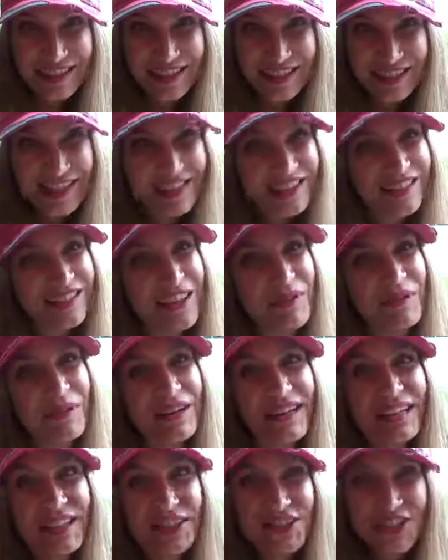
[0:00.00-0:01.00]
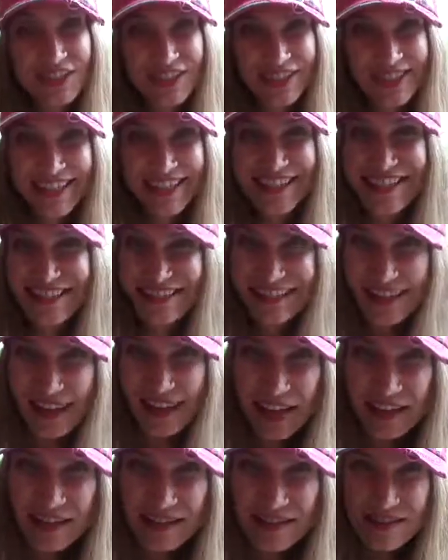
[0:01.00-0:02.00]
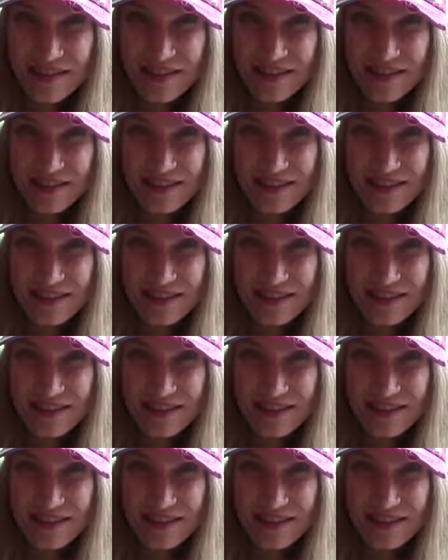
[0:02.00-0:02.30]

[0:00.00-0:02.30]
He's not religion. He's delight.